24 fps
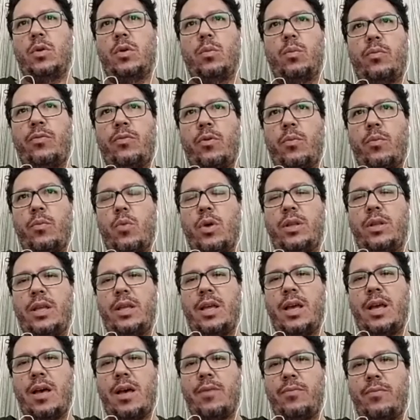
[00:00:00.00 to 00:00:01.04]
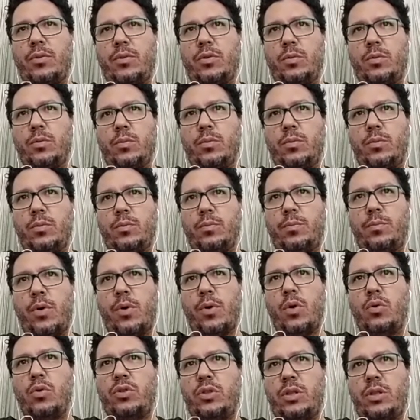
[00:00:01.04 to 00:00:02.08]
from what they have
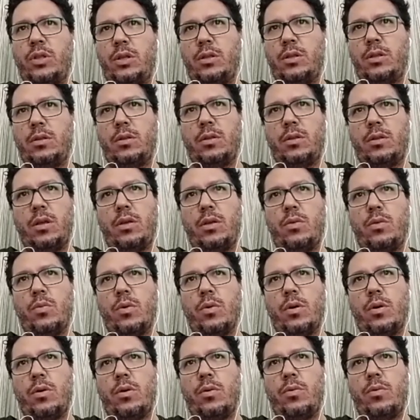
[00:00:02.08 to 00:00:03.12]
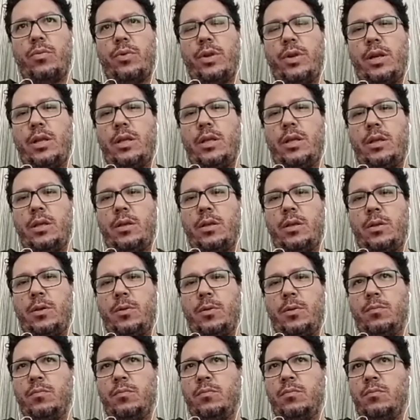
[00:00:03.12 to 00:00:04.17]
posted. They were really
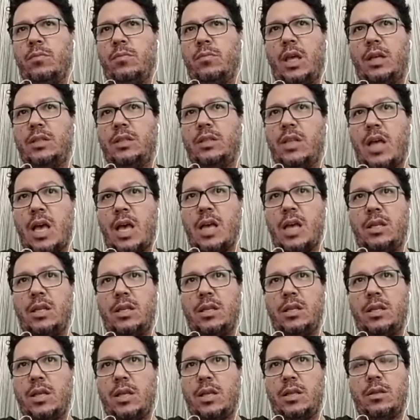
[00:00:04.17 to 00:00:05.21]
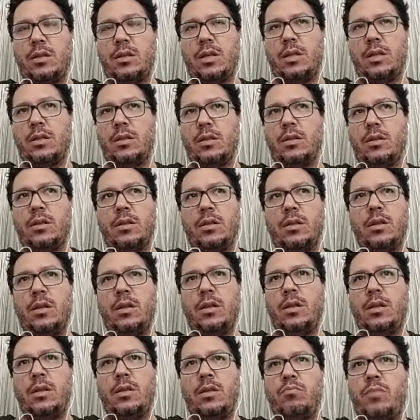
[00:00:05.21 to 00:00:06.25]
excited and
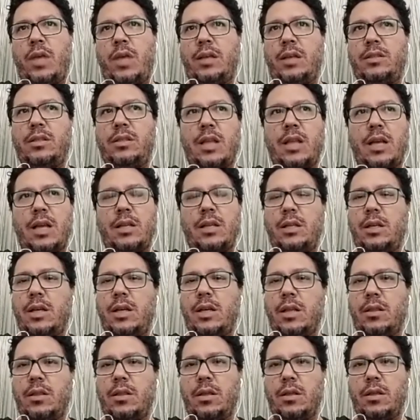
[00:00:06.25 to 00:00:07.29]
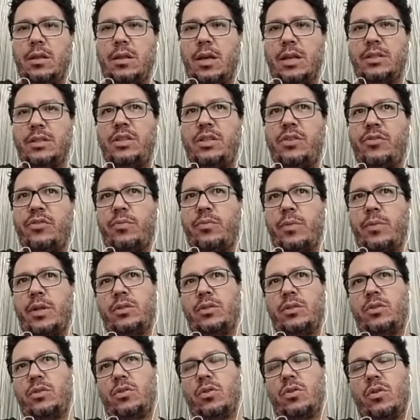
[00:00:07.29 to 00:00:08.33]
ecstatic at the achievements
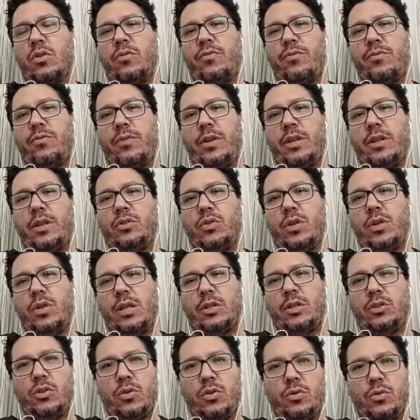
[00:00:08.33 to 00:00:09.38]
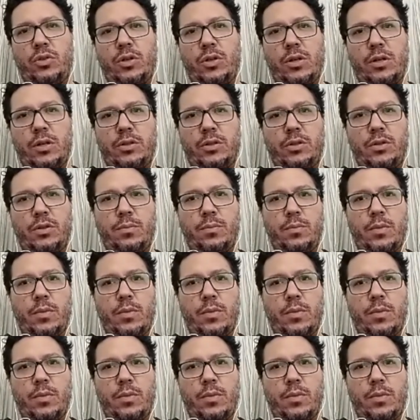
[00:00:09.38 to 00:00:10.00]
of Venezuelan socialism.